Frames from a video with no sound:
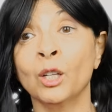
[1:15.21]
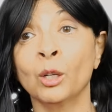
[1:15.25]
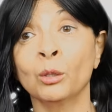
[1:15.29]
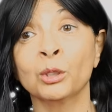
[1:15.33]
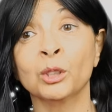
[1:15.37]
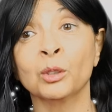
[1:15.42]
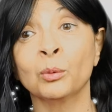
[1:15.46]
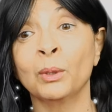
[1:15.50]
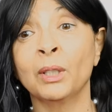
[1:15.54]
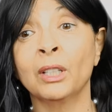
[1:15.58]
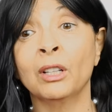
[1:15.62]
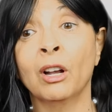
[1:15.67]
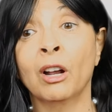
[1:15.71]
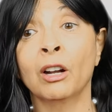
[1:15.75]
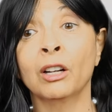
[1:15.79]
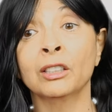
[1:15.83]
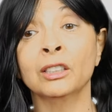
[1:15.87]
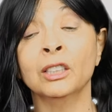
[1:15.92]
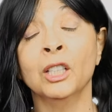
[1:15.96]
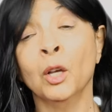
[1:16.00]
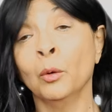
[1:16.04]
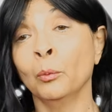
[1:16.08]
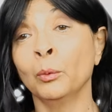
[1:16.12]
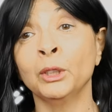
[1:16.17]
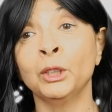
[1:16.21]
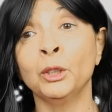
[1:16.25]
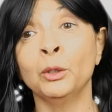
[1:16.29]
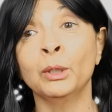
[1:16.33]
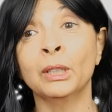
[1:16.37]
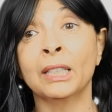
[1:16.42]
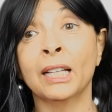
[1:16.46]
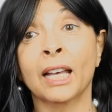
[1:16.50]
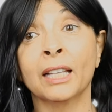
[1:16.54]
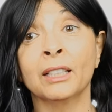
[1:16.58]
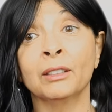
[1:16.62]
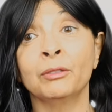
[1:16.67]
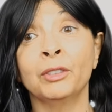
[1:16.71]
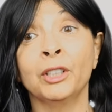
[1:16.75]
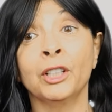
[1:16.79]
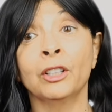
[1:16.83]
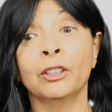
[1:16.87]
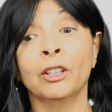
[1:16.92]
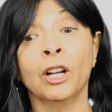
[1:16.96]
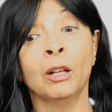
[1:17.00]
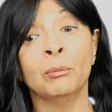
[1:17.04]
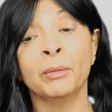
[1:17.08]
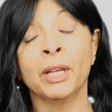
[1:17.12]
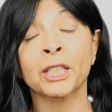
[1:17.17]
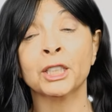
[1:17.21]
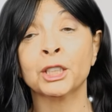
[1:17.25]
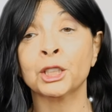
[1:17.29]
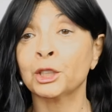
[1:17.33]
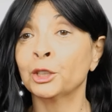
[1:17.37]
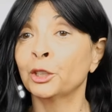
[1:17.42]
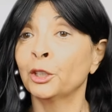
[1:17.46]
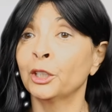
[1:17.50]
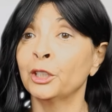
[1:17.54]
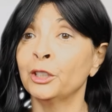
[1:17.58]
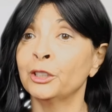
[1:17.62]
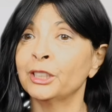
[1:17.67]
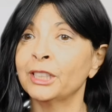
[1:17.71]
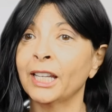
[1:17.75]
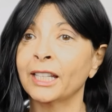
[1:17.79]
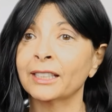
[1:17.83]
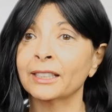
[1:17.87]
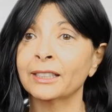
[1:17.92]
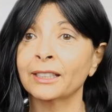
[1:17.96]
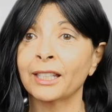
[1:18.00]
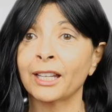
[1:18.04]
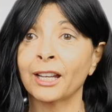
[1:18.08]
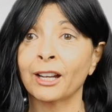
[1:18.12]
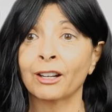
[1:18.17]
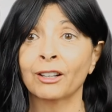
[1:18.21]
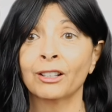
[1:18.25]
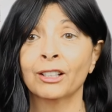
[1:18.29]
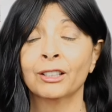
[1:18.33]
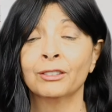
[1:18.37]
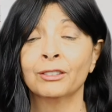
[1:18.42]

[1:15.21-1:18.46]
know, sweetheart. When you get out of here, I'll make sure you're taken care